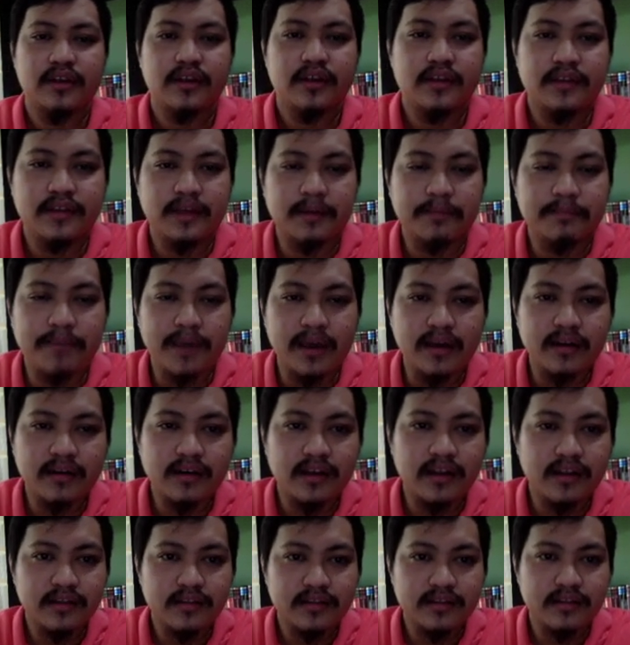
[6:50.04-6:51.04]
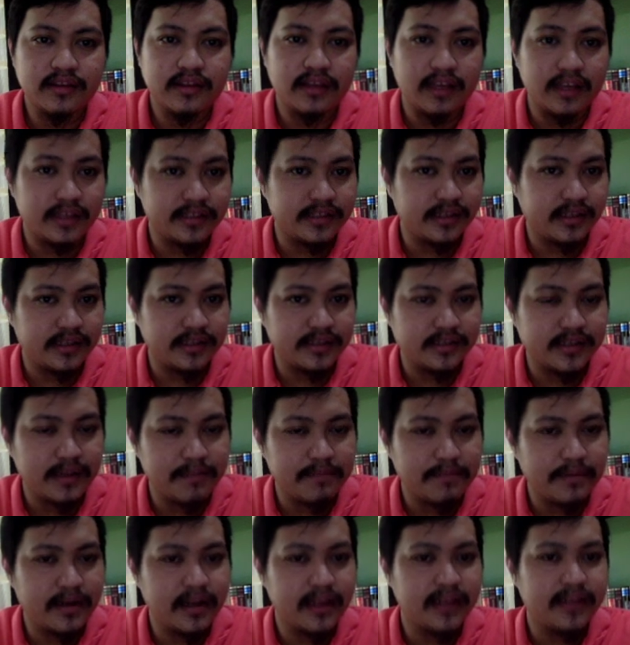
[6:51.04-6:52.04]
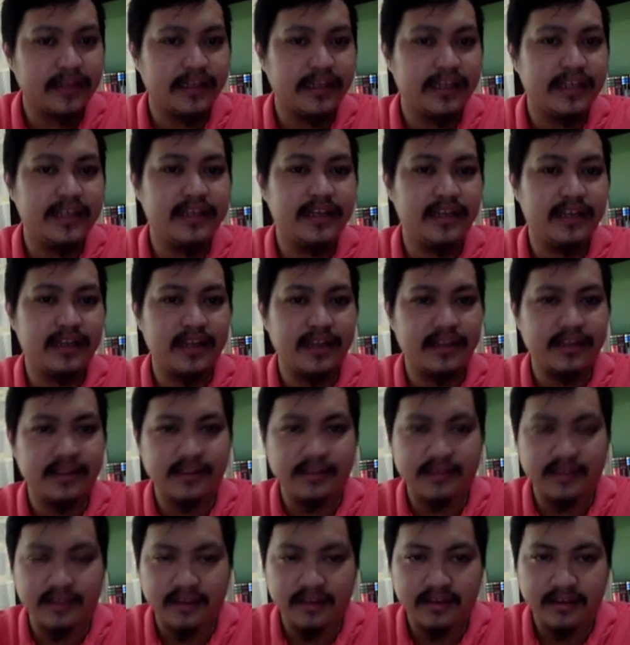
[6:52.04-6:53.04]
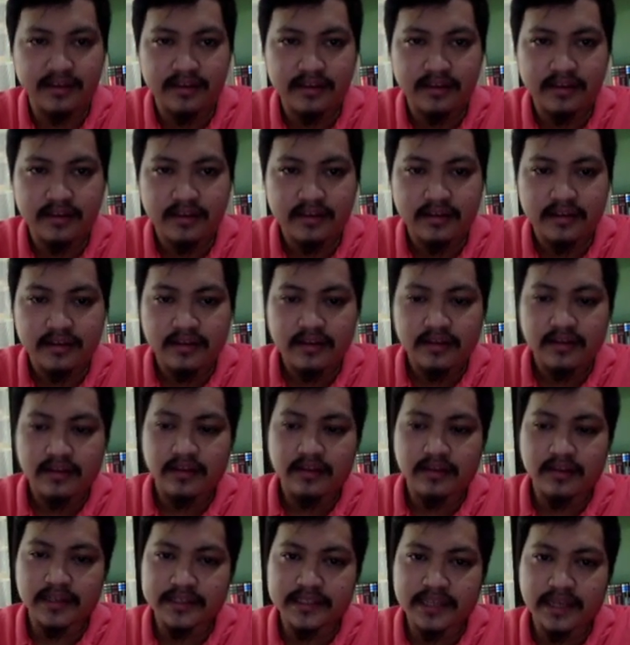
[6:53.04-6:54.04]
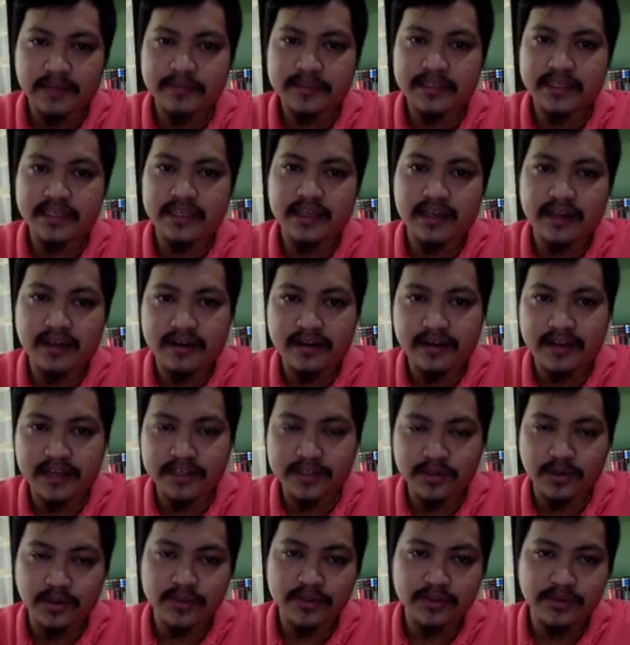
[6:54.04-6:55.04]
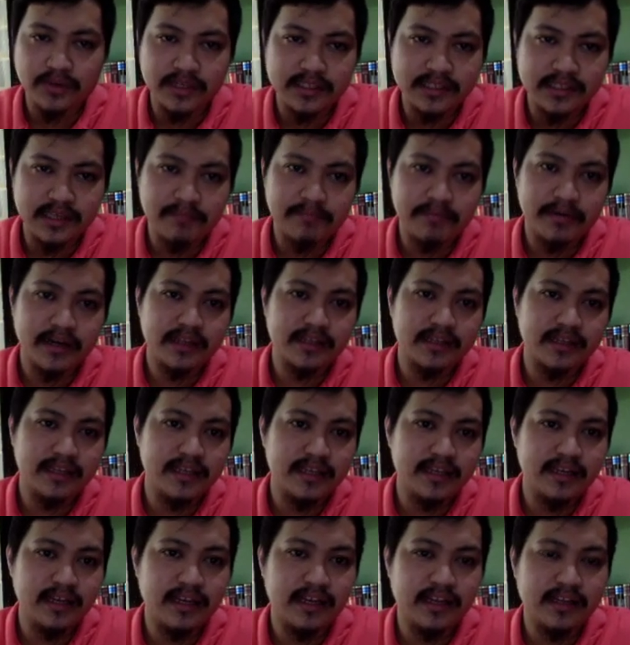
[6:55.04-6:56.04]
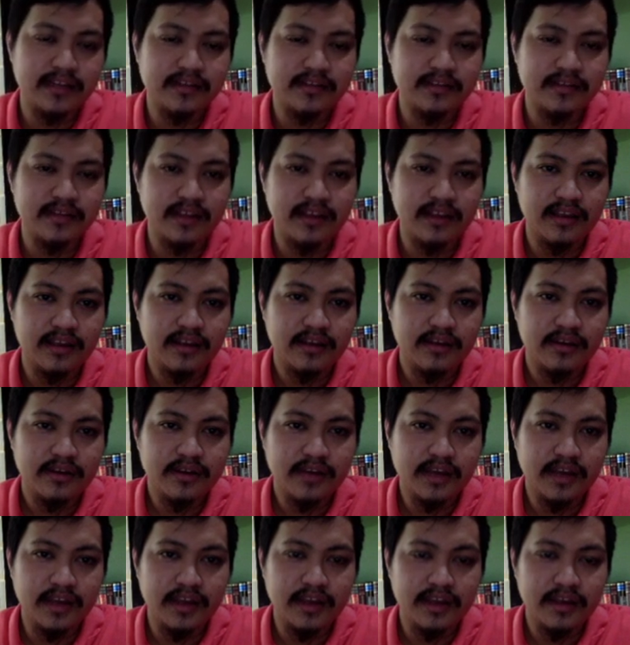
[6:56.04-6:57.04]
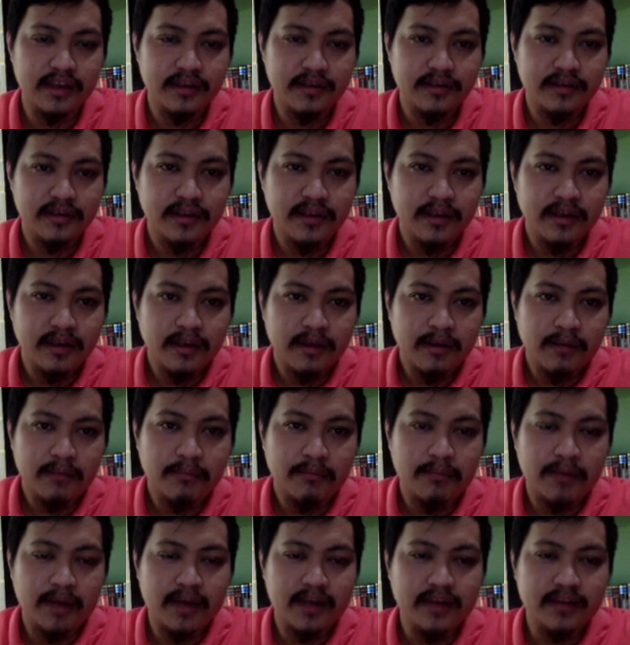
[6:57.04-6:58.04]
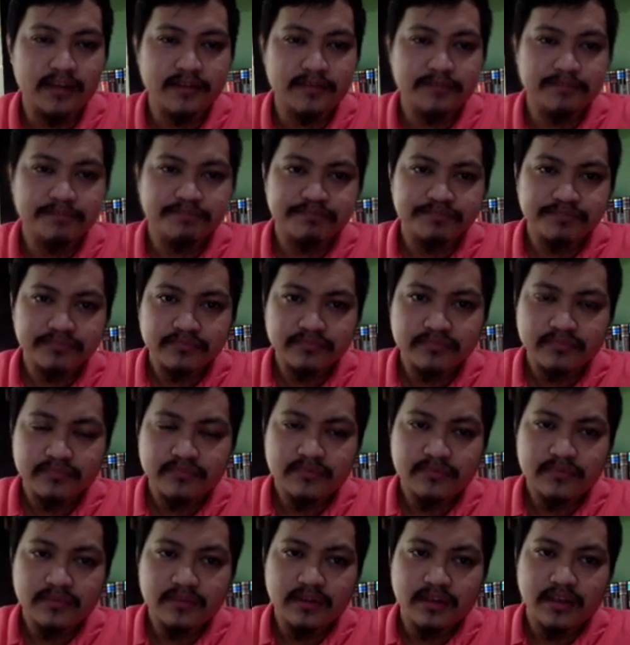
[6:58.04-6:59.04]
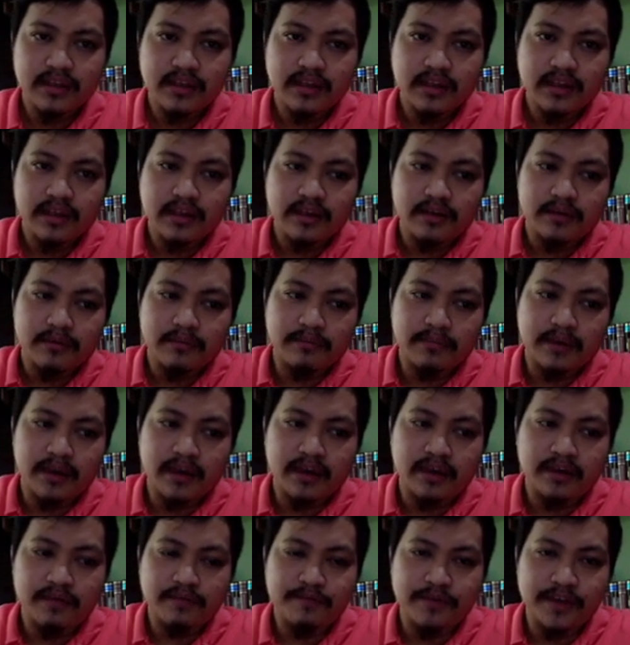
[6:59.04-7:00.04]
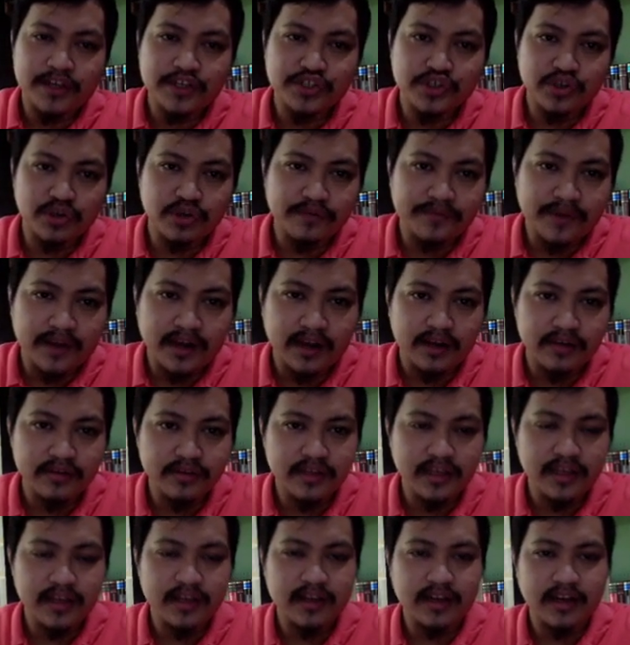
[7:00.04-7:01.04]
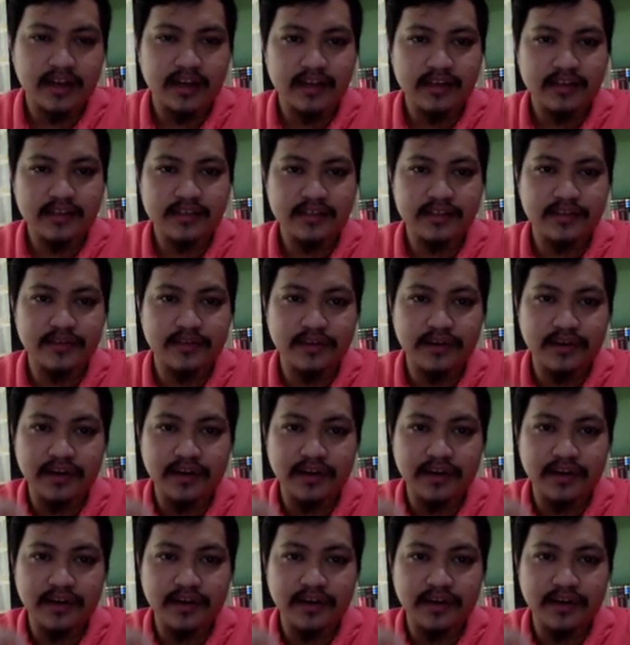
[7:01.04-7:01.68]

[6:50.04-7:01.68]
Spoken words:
the parent is a separate legal entity. The subsidiary is also a separate legal entity. Okay, but by fiction of accounting class, there